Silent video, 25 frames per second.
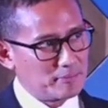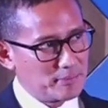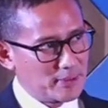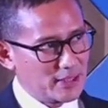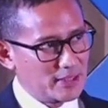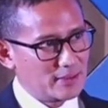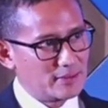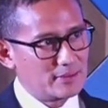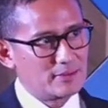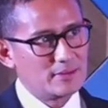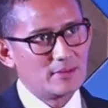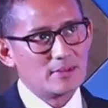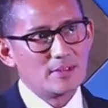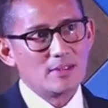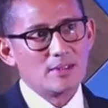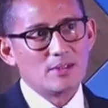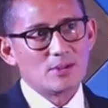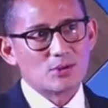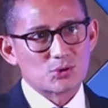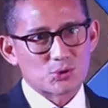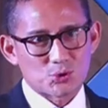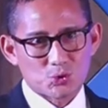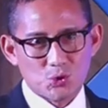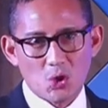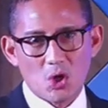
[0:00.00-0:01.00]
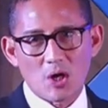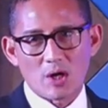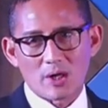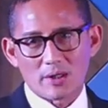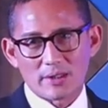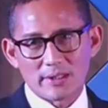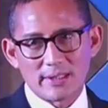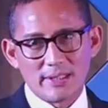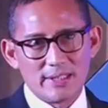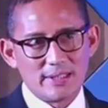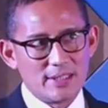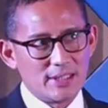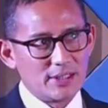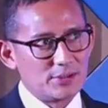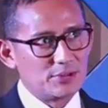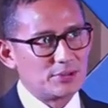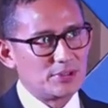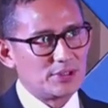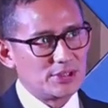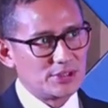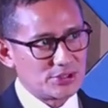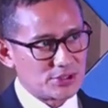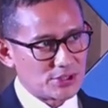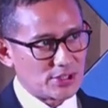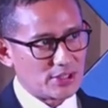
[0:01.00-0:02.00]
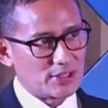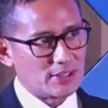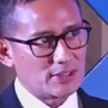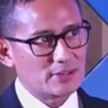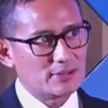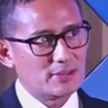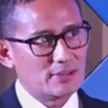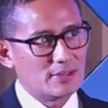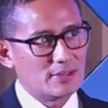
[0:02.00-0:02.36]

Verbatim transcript: been strong in Indonesia